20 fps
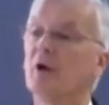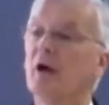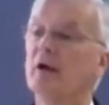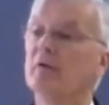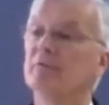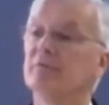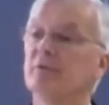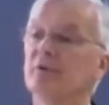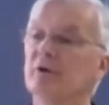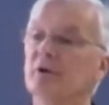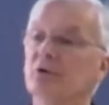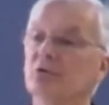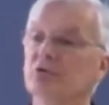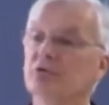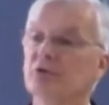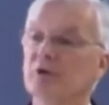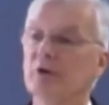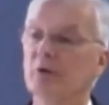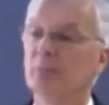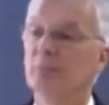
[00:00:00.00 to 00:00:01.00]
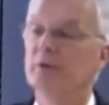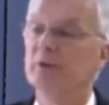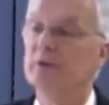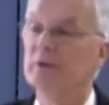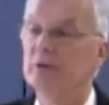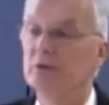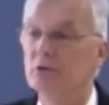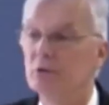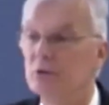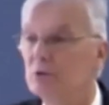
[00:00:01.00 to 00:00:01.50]
his sheep, he
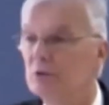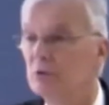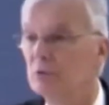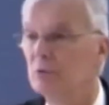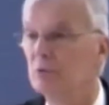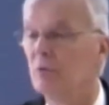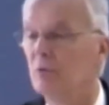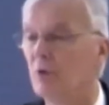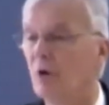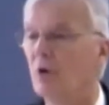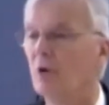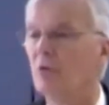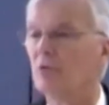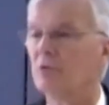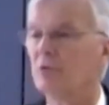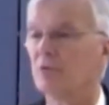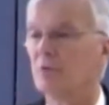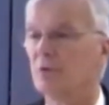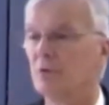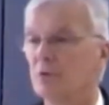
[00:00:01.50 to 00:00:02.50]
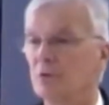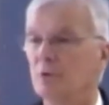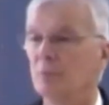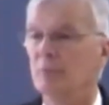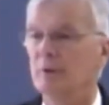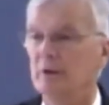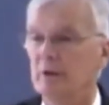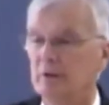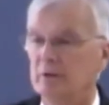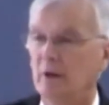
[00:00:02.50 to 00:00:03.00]
knew those for whom he
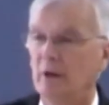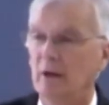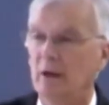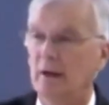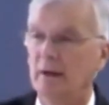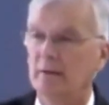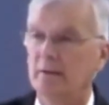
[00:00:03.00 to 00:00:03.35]
died.